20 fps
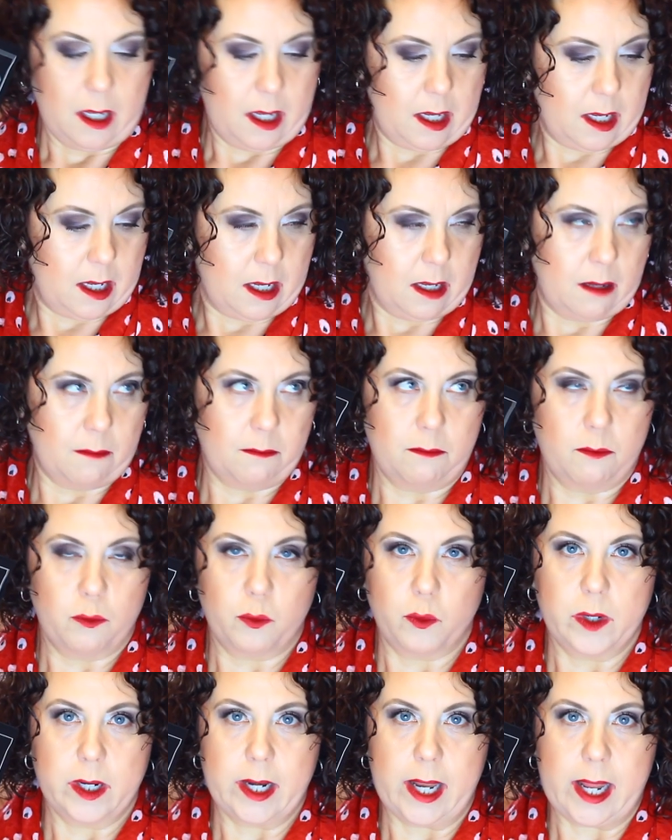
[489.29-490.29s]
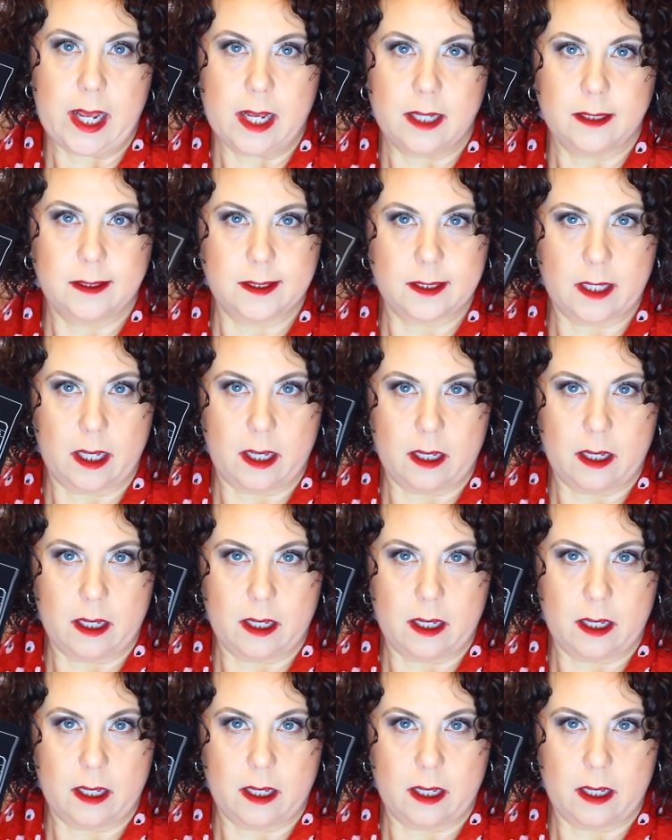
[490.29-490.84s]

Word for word: um, Renee's